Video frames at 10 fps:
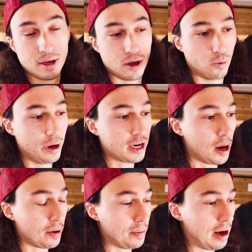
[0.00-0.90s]
Wake up
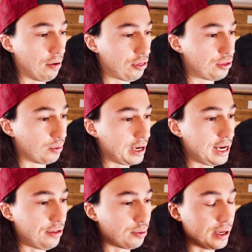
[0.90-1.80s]
at about
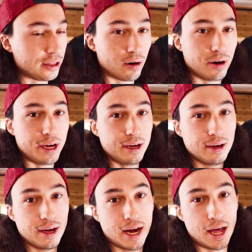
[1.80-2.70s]
3, 3.30,
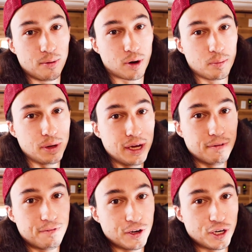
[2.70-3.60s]
and then we're gonna be
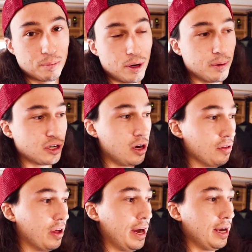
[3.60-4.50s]
fishing pretty much all
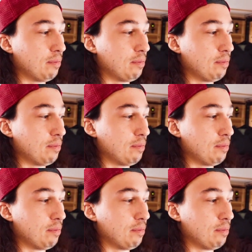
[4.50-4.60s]
night.